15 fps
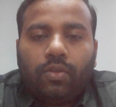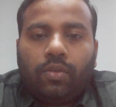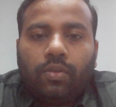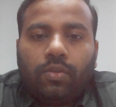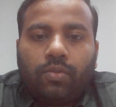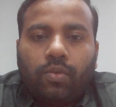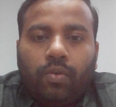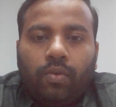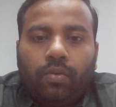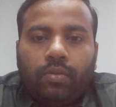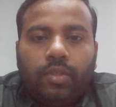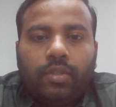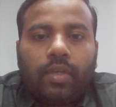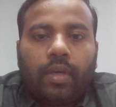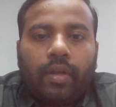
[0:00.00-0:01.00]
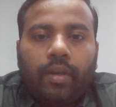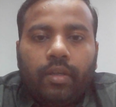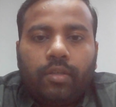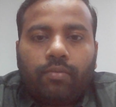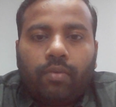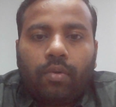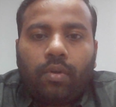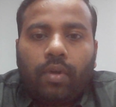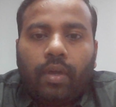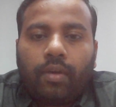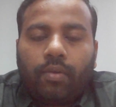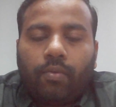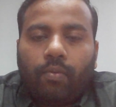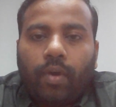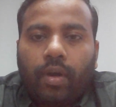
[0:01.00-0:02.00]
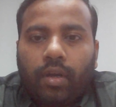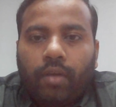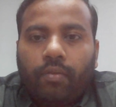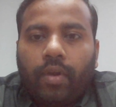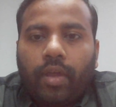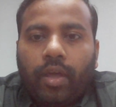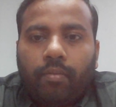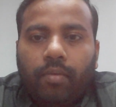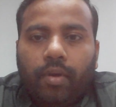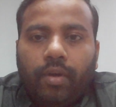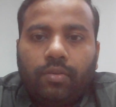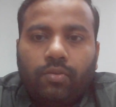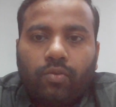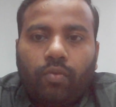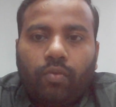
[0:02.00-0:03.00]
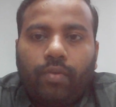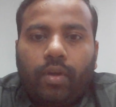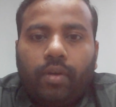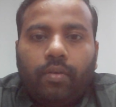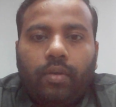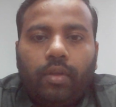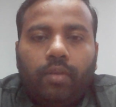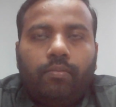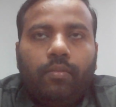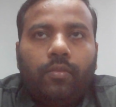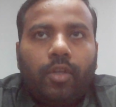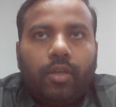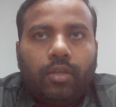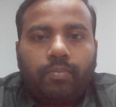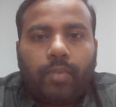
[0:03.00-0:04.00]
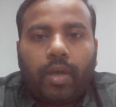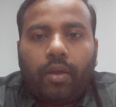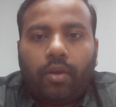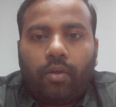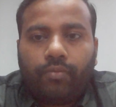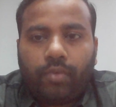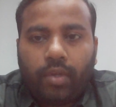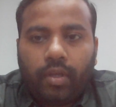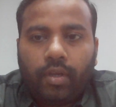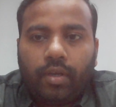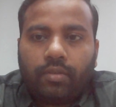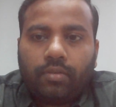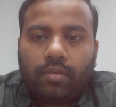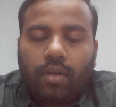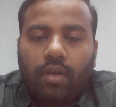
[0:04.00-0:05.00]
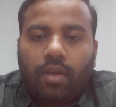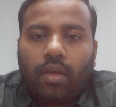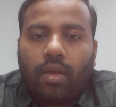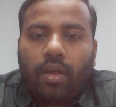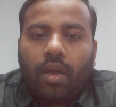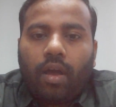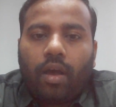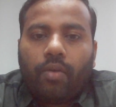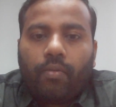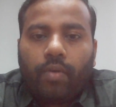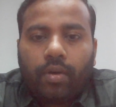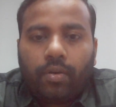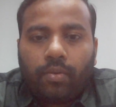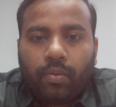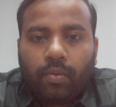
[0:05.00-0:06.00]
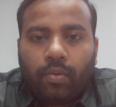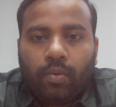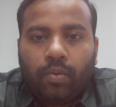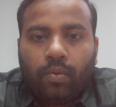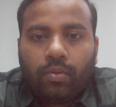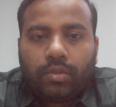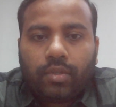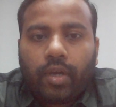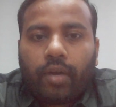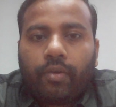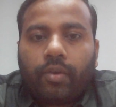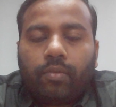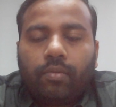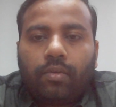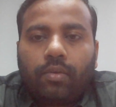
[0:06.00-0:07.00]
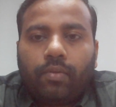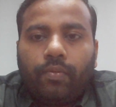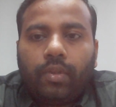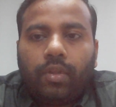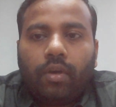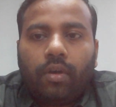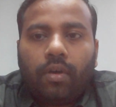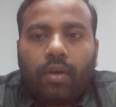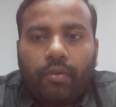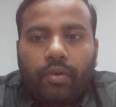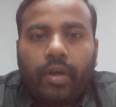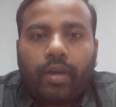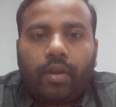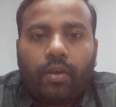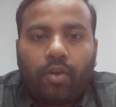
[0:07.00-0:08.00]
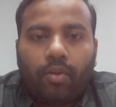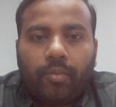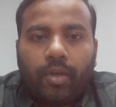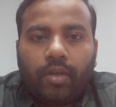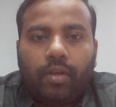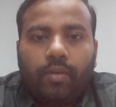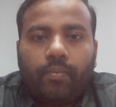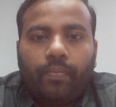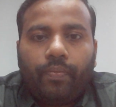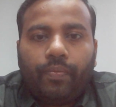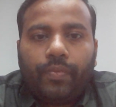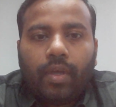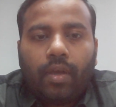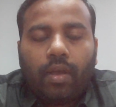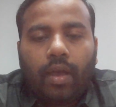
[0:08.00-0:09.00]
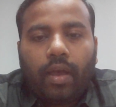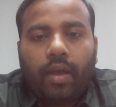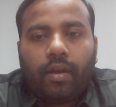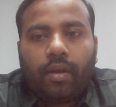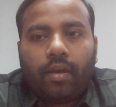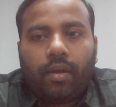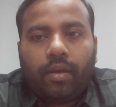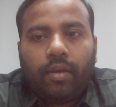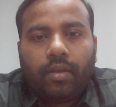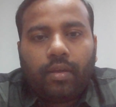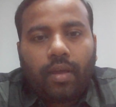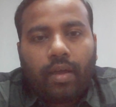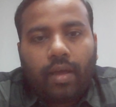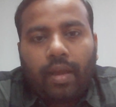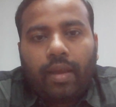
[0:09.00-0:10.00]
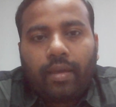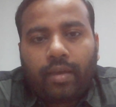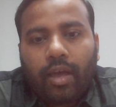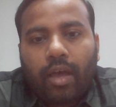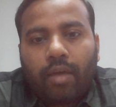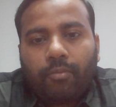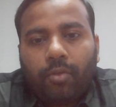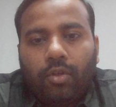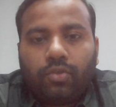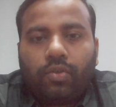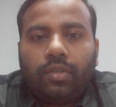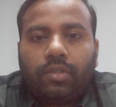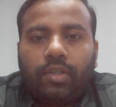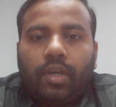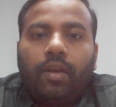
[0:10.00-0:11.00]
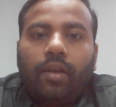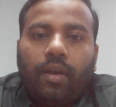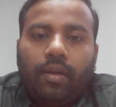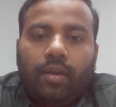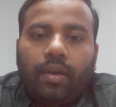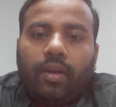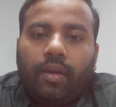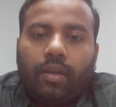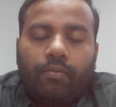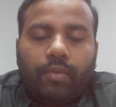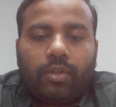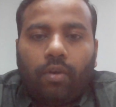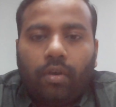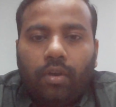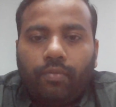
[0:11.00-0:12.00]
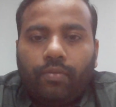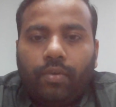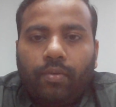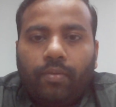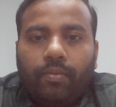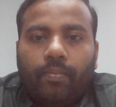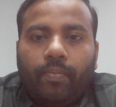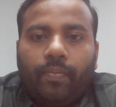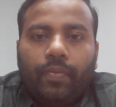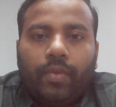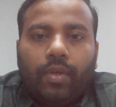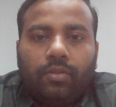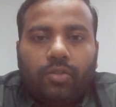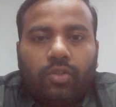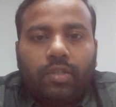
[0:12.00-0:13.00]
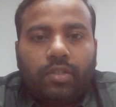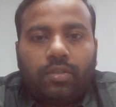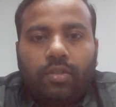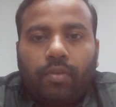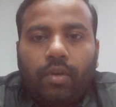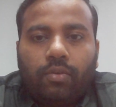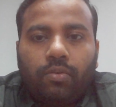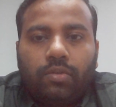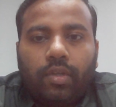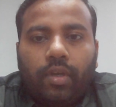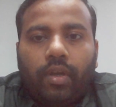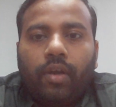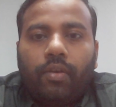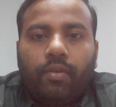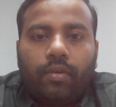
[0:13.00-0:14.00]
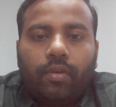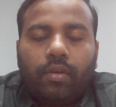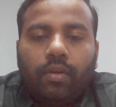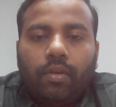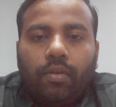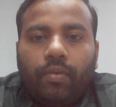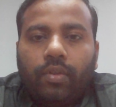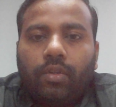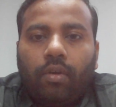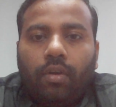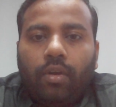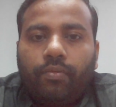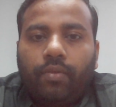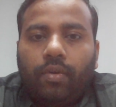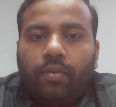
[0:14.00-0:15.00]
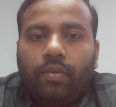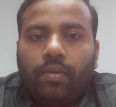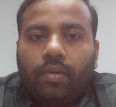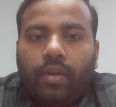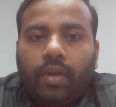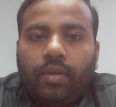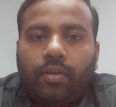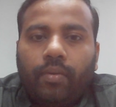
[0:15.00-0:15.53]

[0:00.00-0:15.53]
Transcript: So this channel is for like whatever I have learned so far in the span of 3 years. I want to share it with our data community, and like I am also still learning with all of you. So just want to share it with all of you, right?